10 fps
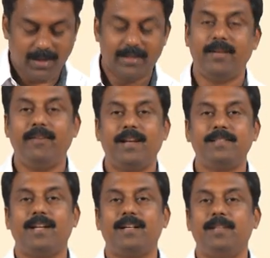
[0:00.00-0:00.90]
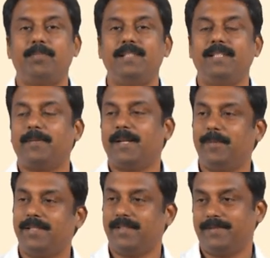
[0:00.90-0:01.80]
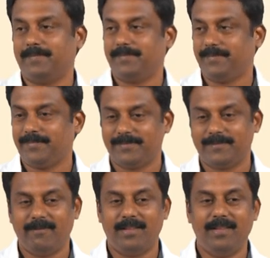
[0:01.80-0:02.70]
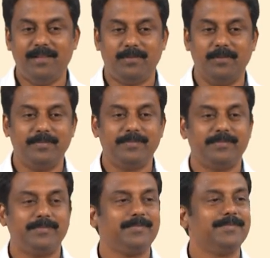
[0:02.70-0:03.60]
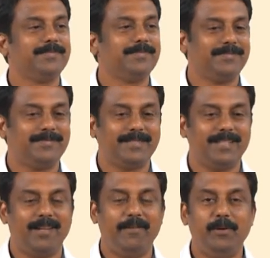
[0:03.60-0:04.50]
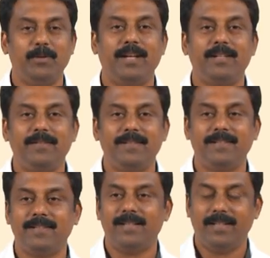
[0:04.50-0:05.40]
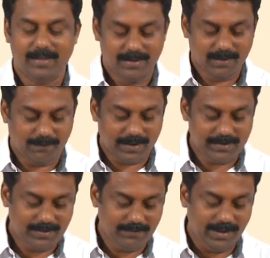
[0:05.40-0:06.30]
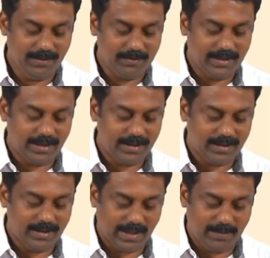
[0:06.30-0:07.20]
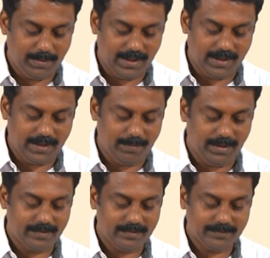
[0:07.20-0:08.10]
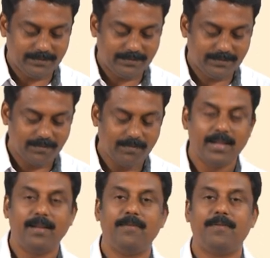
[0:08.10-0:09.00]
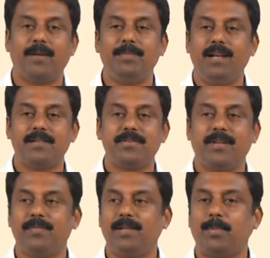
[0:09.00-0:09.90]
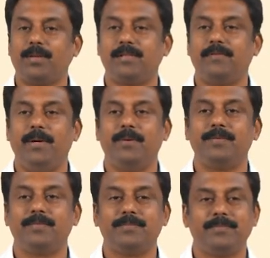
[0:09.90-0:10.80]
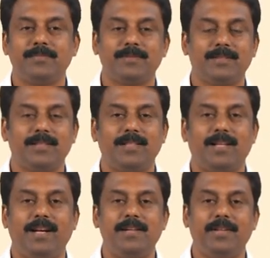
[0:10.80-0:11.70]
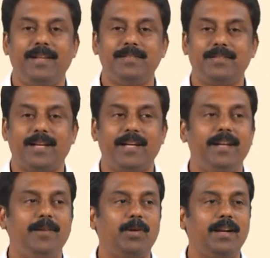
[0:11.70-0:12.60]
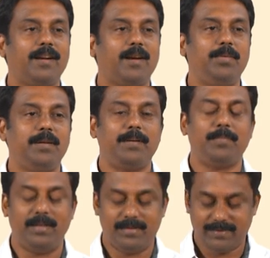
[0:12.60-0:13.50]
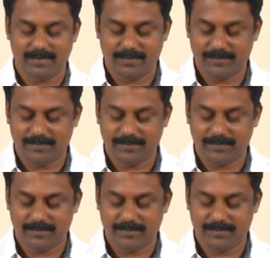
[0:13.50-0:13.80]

and then we can select the pulsing parameter with these two. How do you do that? So, first we need to get an IP and TP from the relationship the process window. The condition is I need one droplet per pulse